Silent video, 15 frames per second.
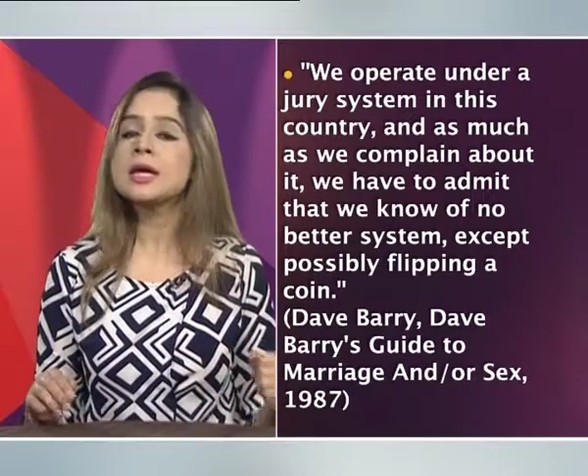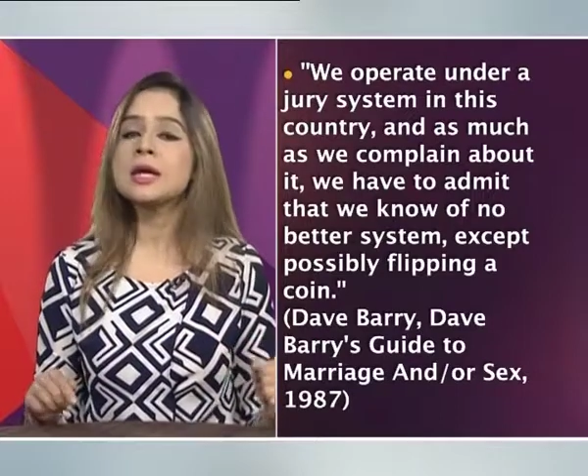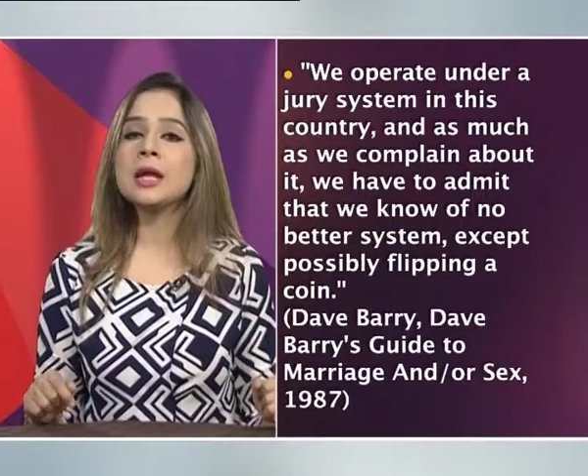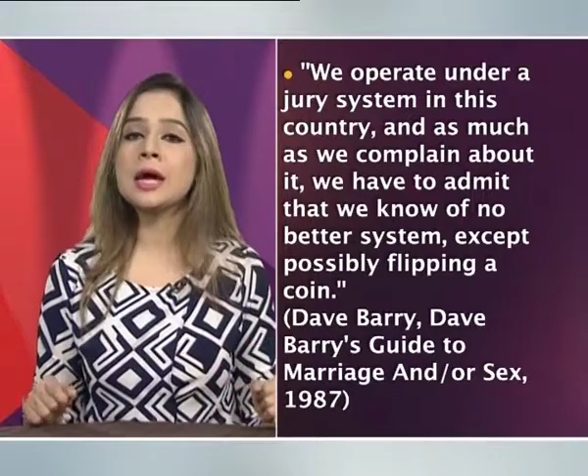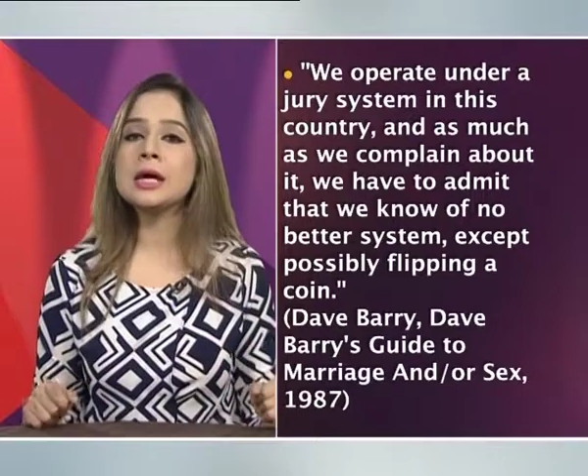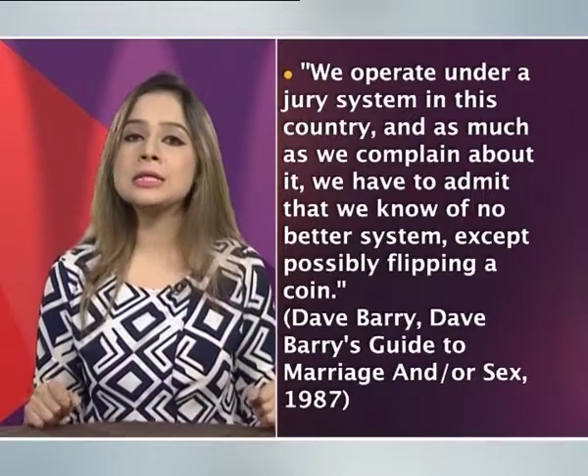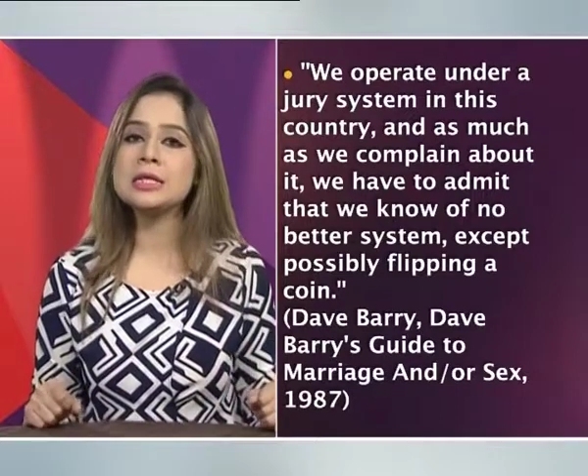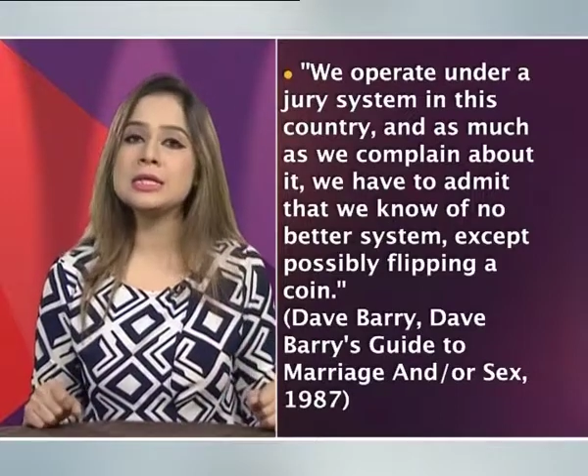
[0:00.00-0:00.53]

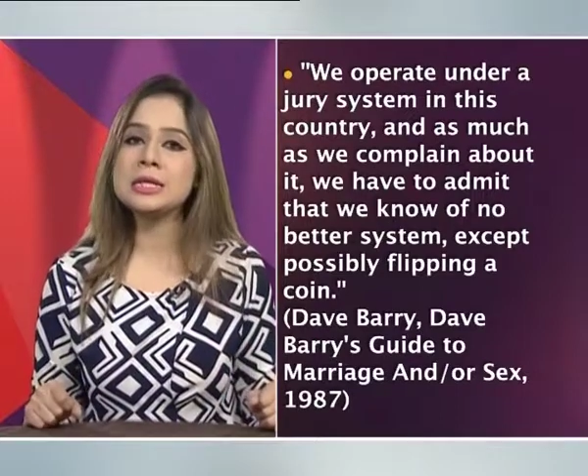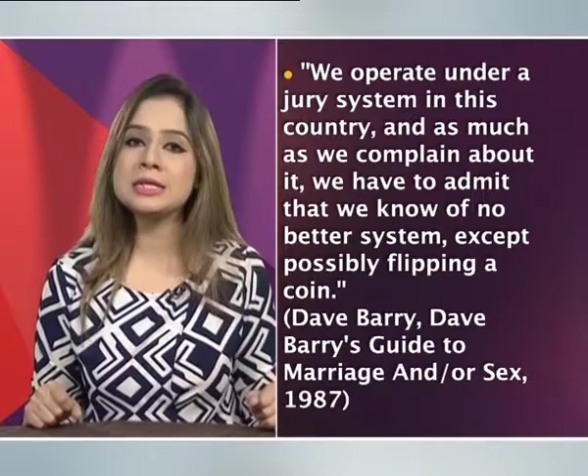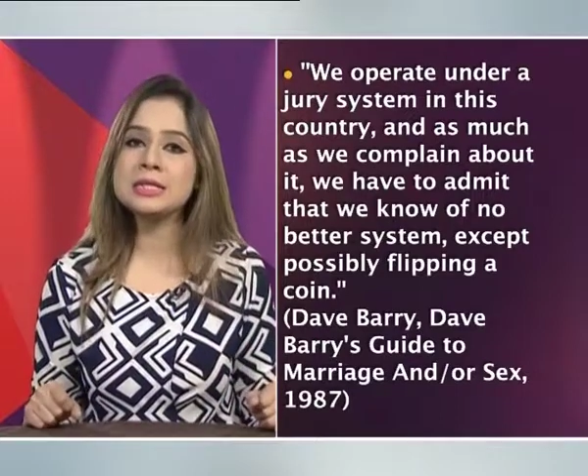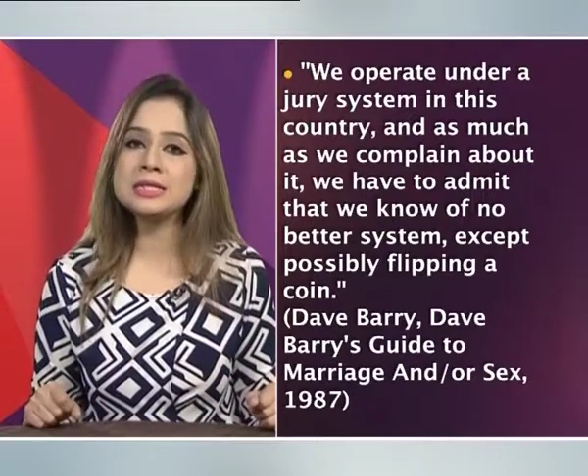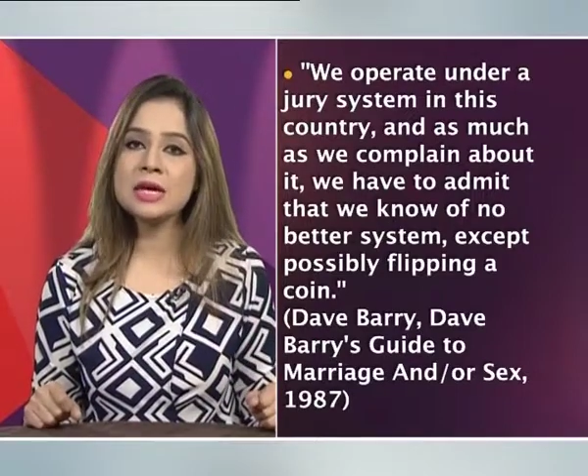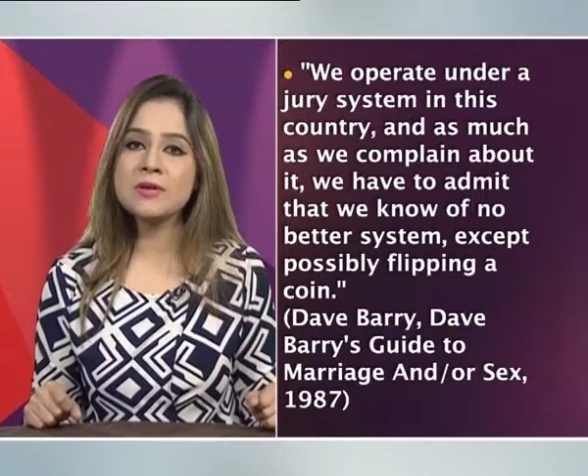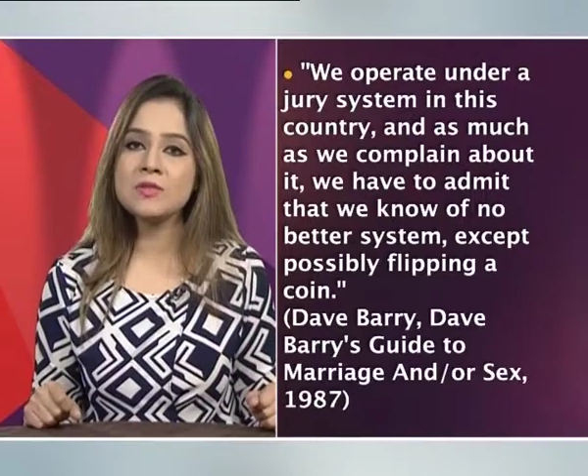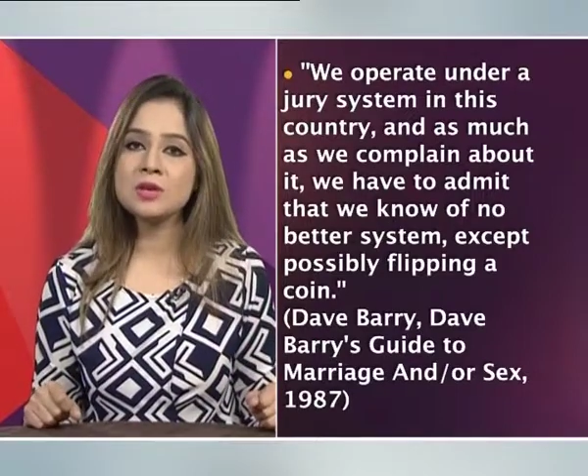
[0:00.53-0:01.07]

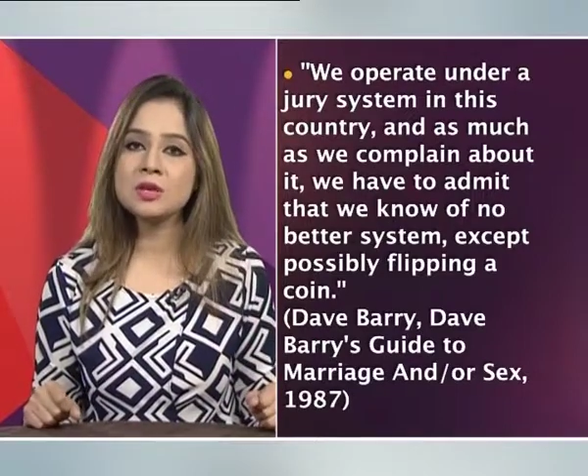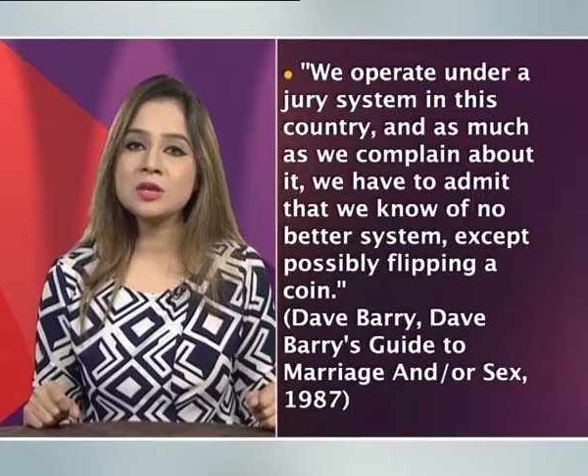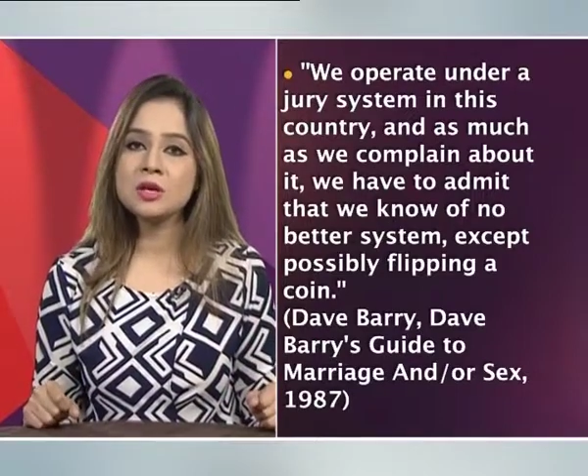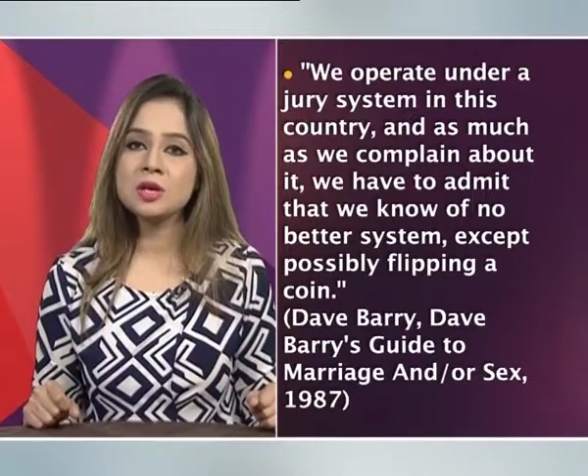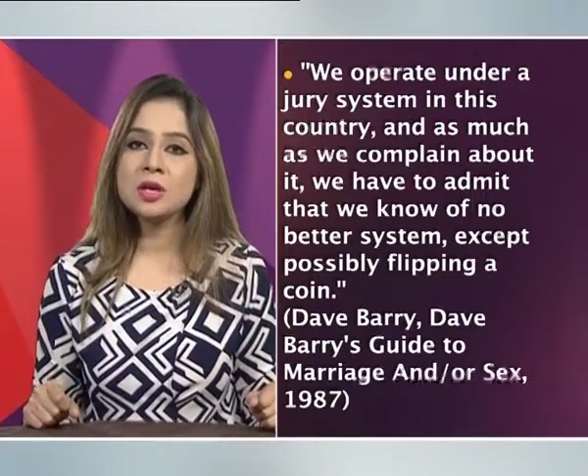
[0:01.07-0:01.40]
1987.